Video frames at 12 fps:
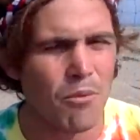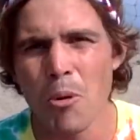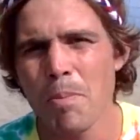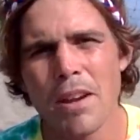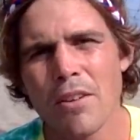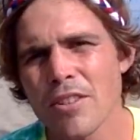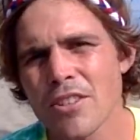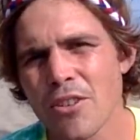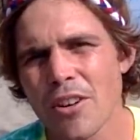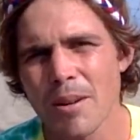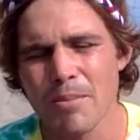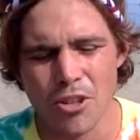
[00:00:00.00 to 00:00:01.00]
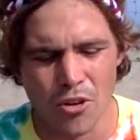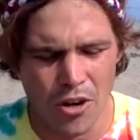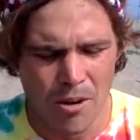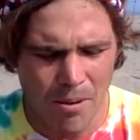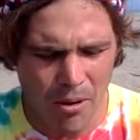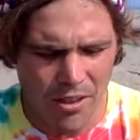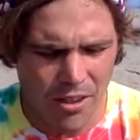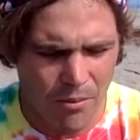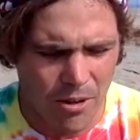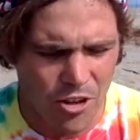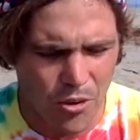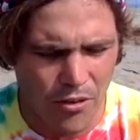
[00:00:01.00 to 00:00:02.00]
It won't be a resort, I'm sorry, but I
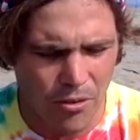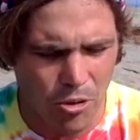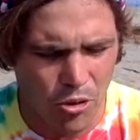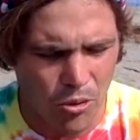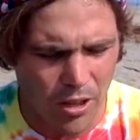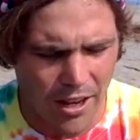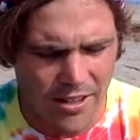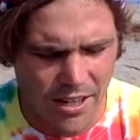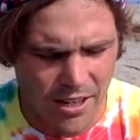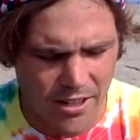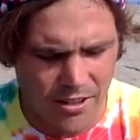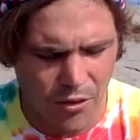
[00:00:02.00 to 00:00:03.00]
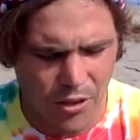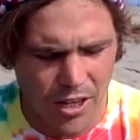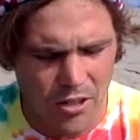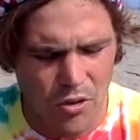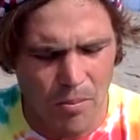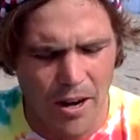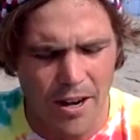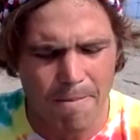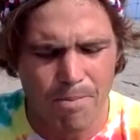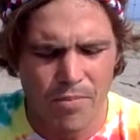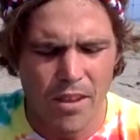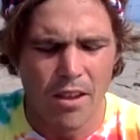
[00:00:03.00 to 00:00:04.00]
think we do have some cool ideas for things we might
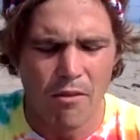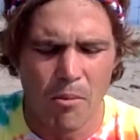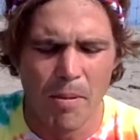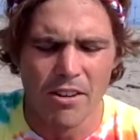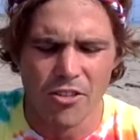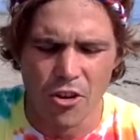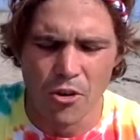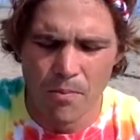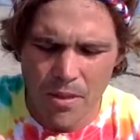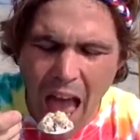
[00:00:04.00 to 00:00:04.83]
do.